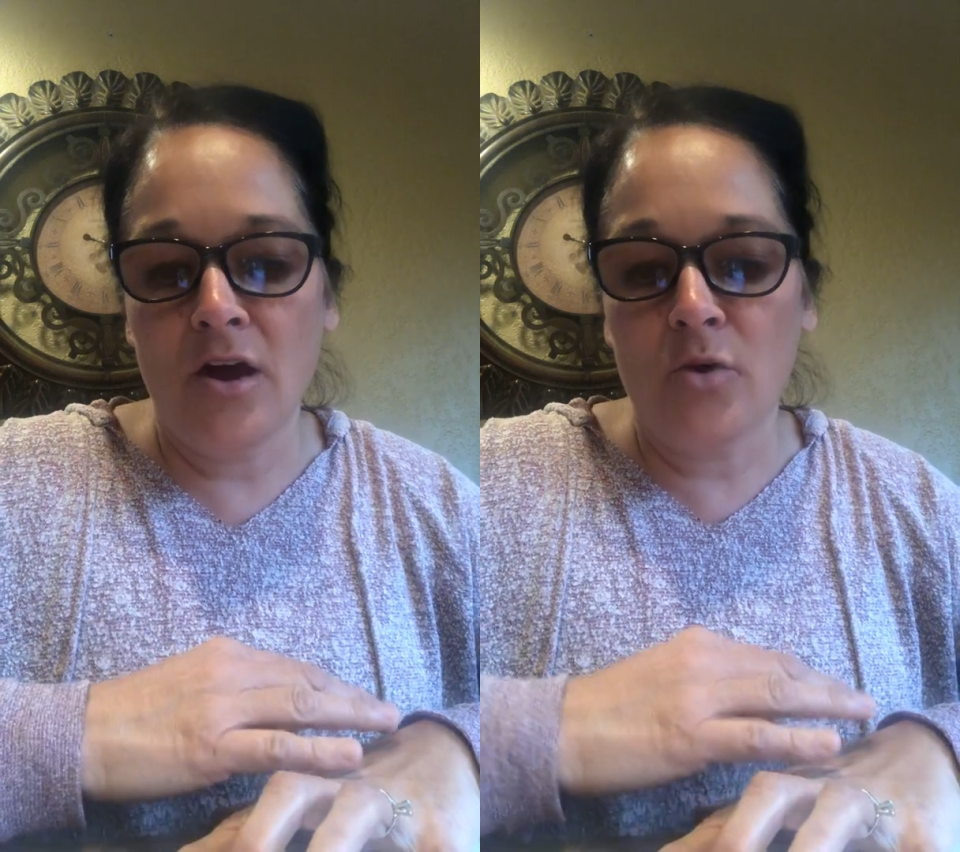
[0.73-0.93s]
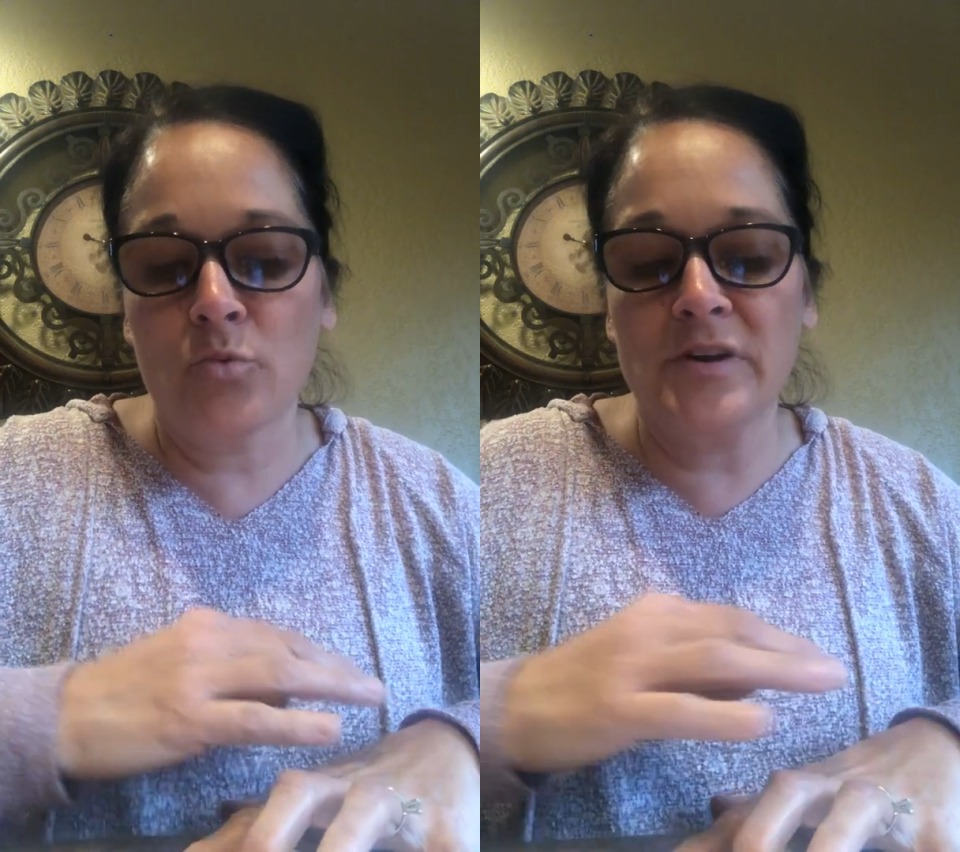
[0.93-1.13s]

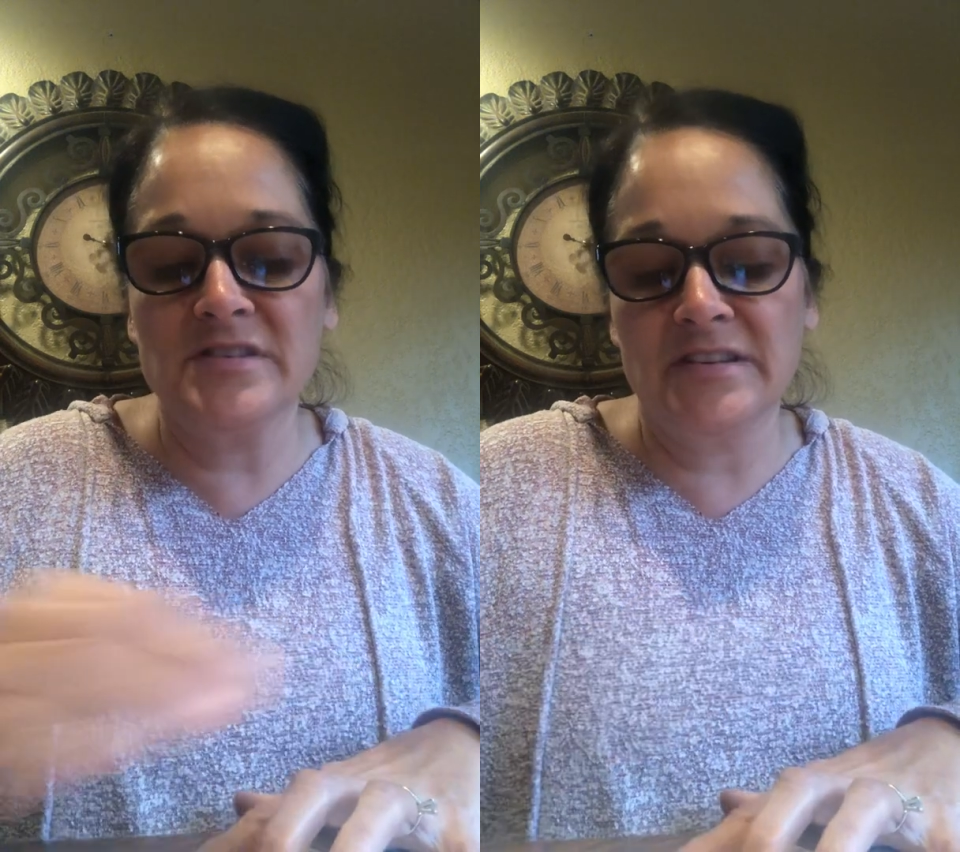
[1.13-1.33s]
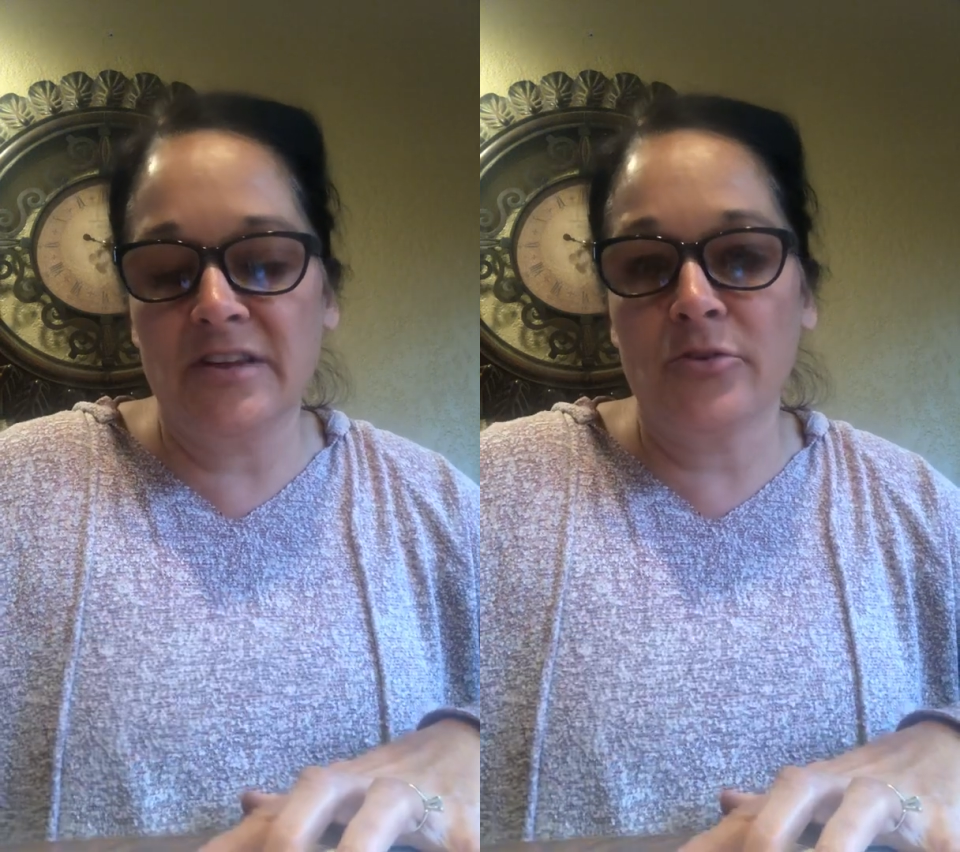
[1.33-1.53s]

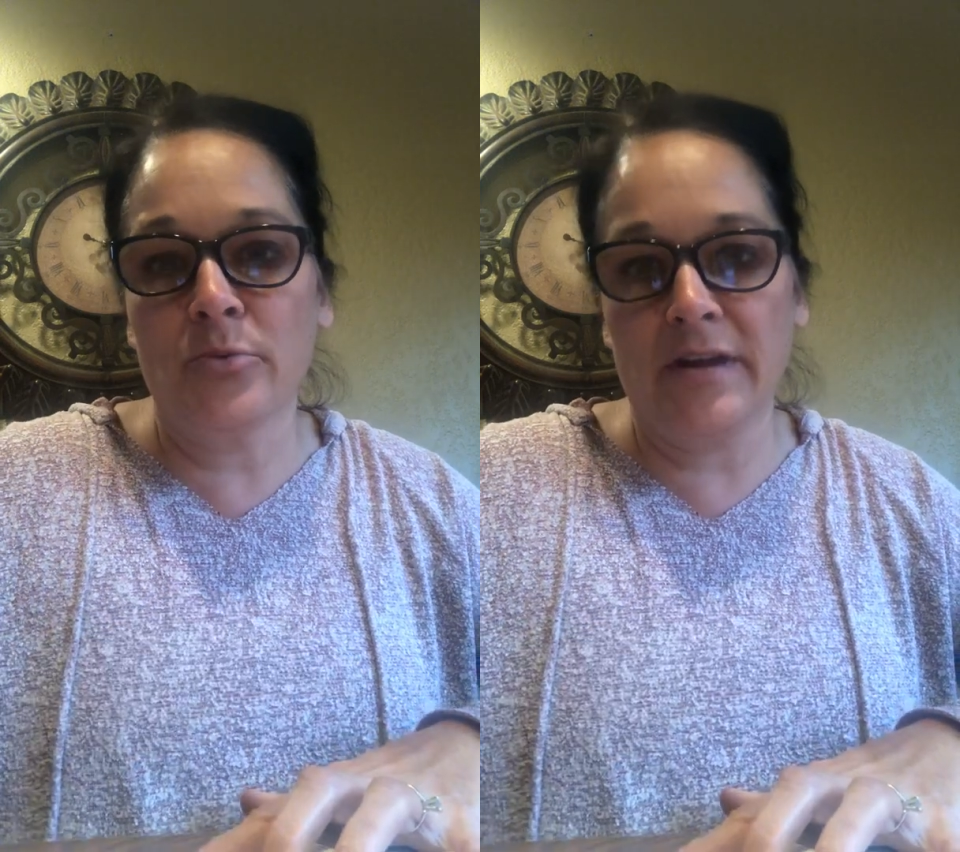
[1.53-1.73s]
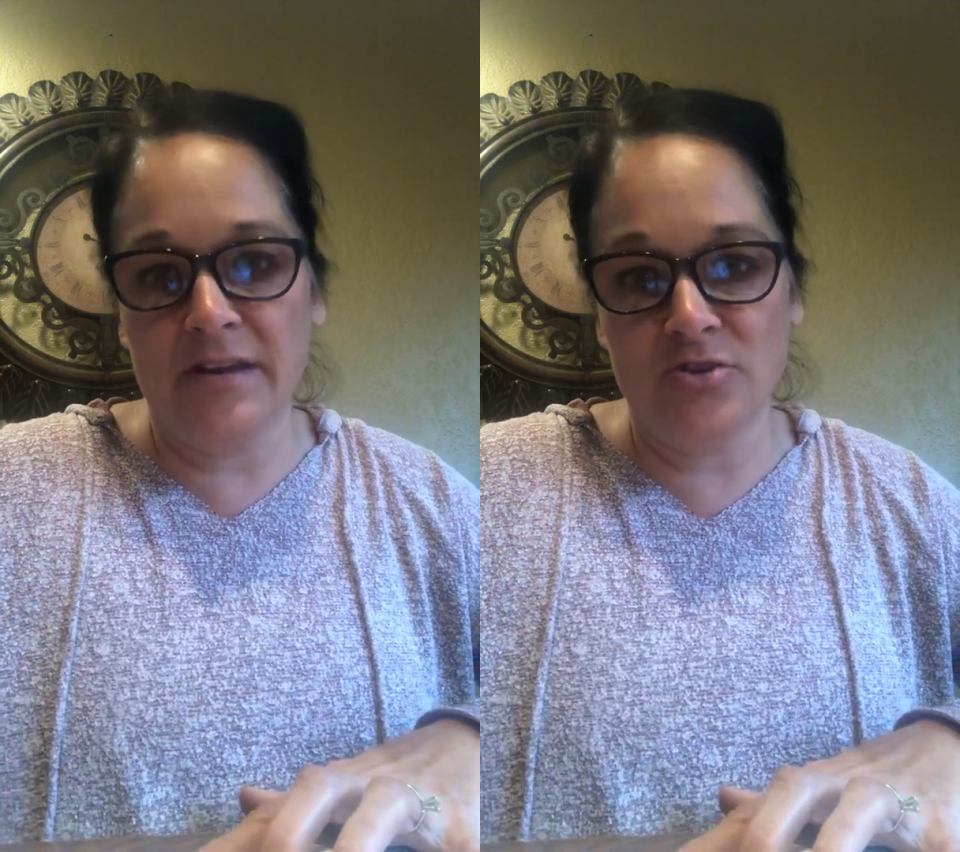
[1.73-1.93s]
Racing in the
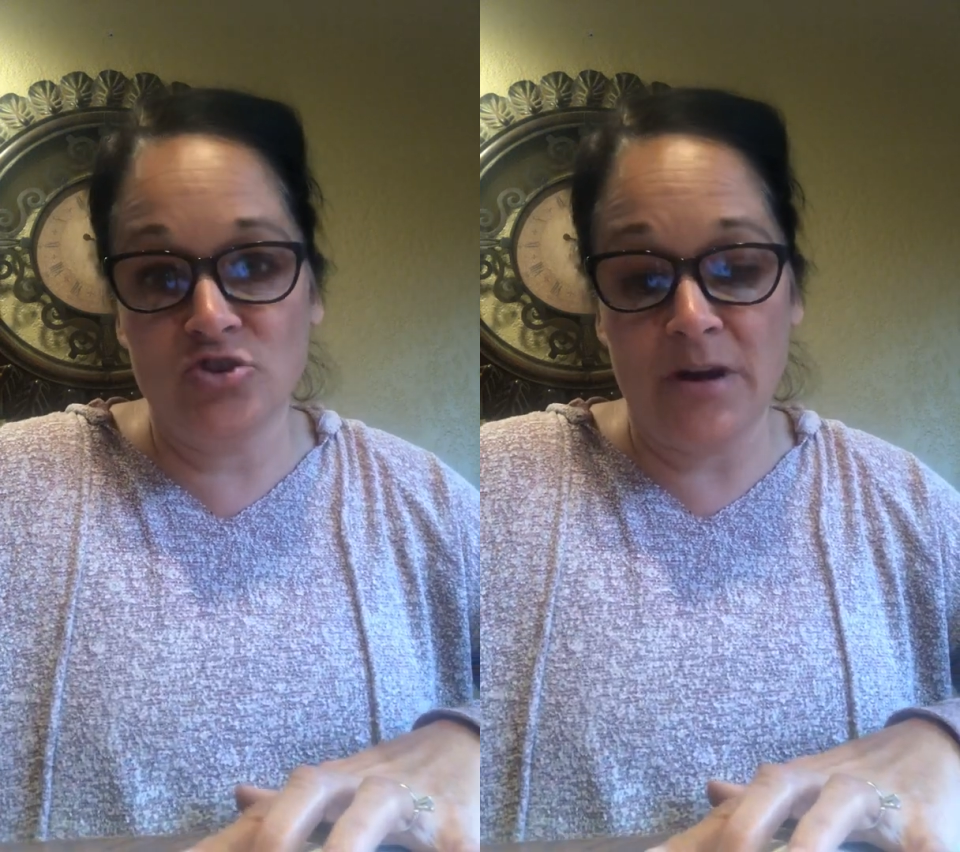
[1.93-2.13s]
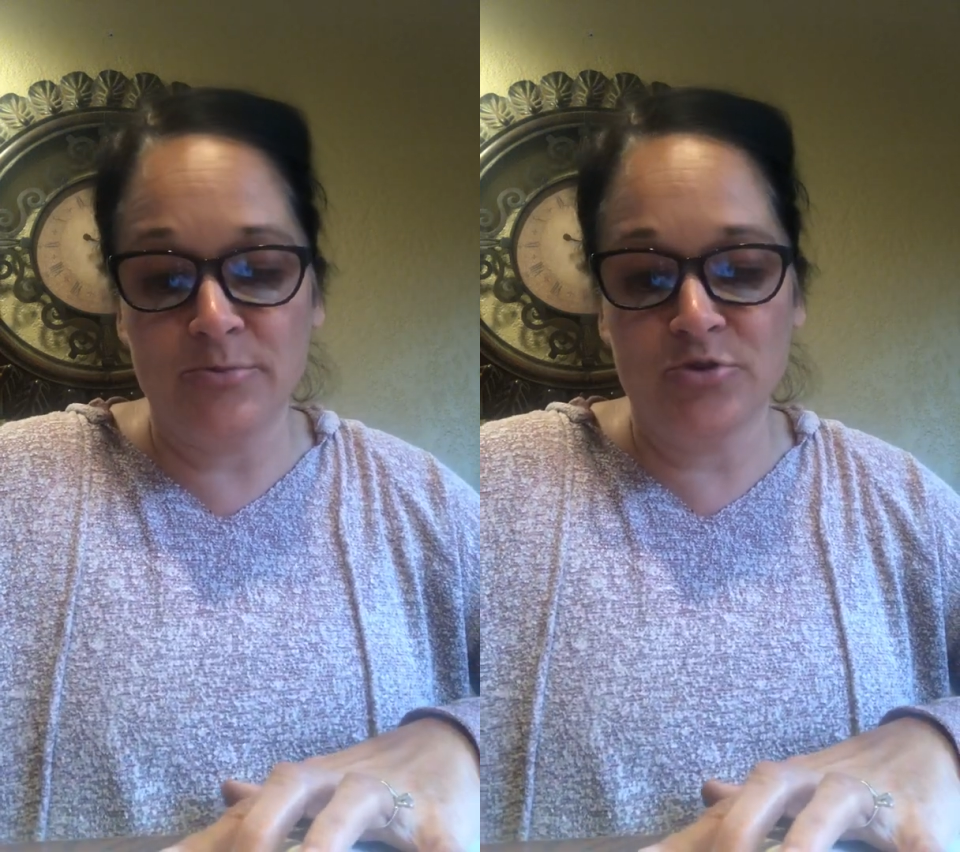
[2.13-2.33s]
Rain,
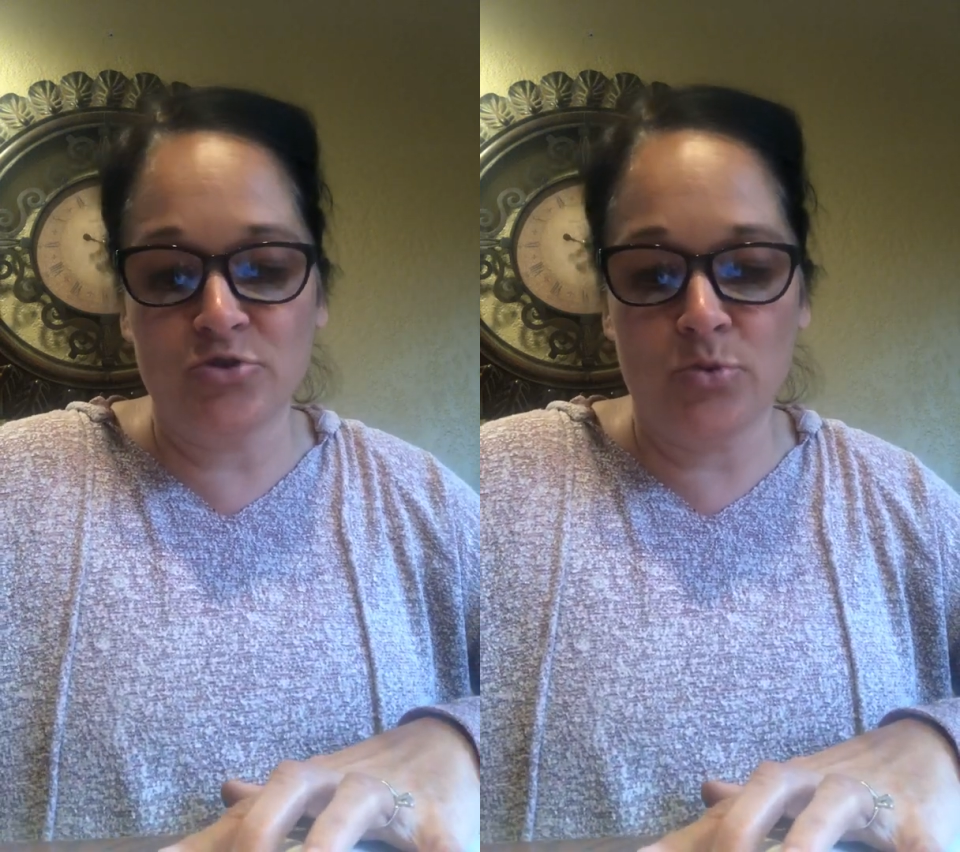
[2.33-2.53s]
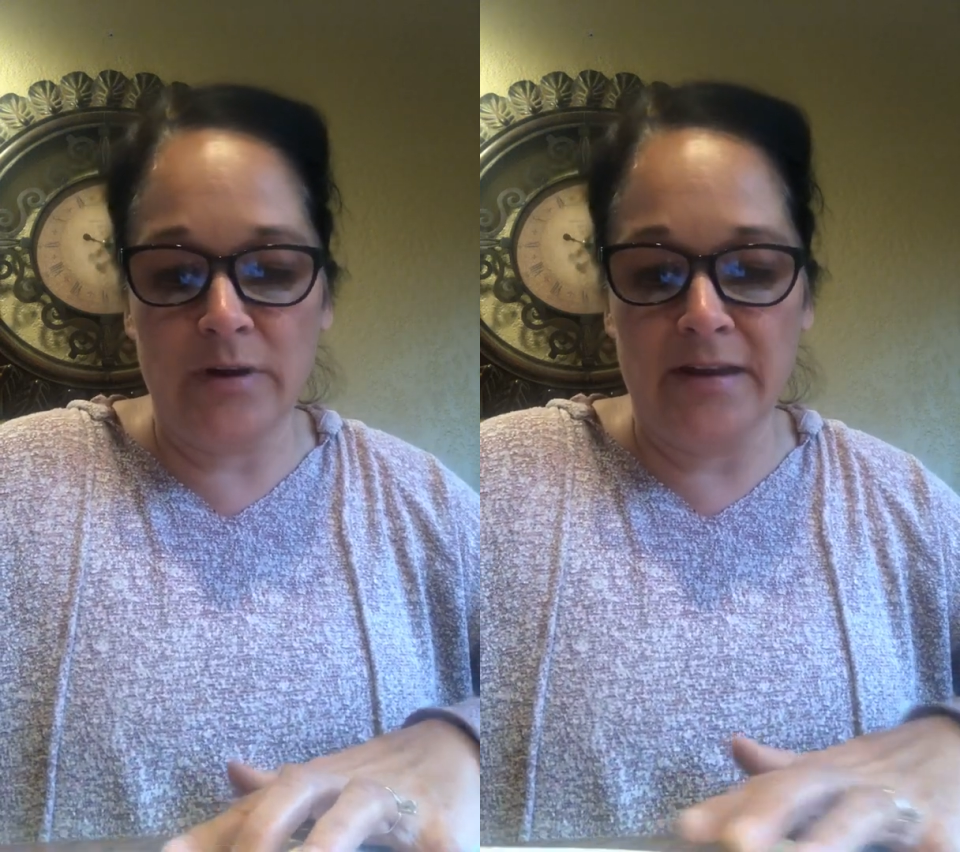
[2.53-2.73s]
Chapter
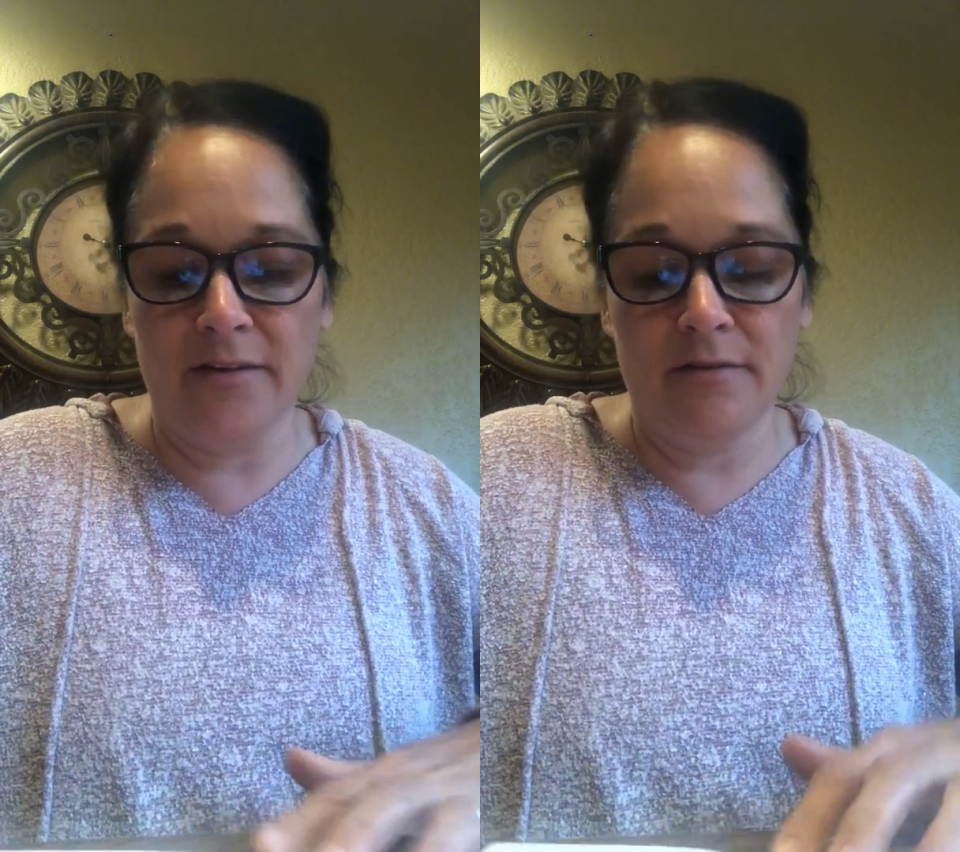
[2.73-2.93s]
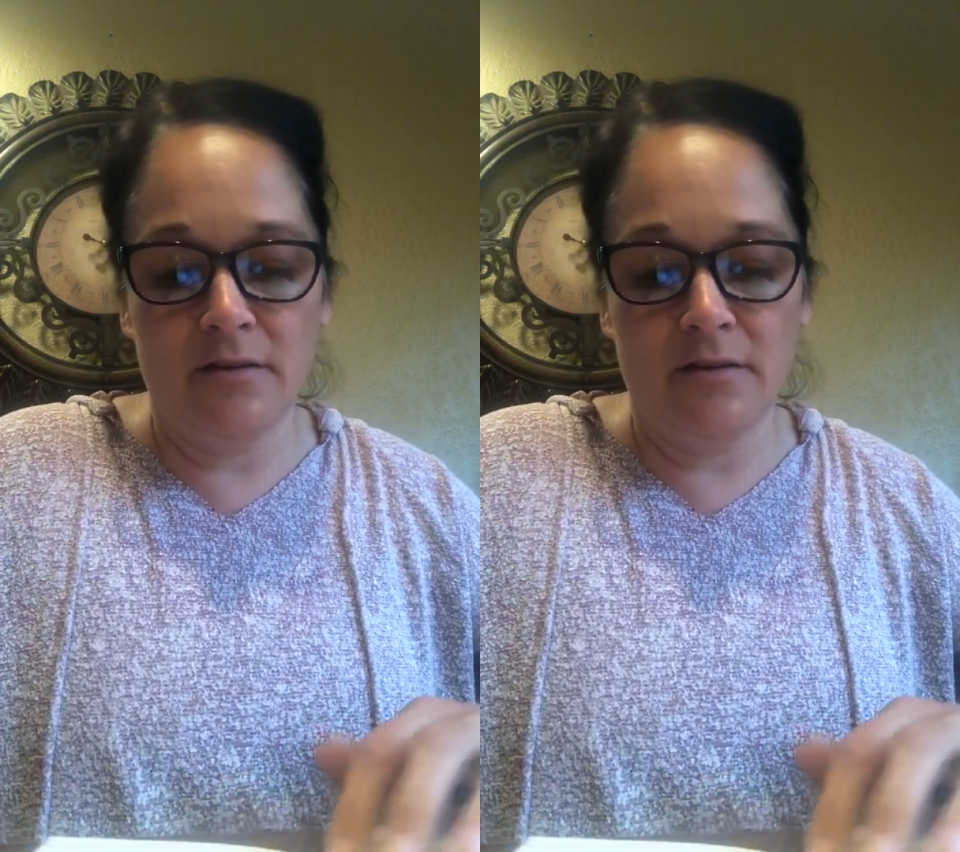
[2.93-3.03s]
20.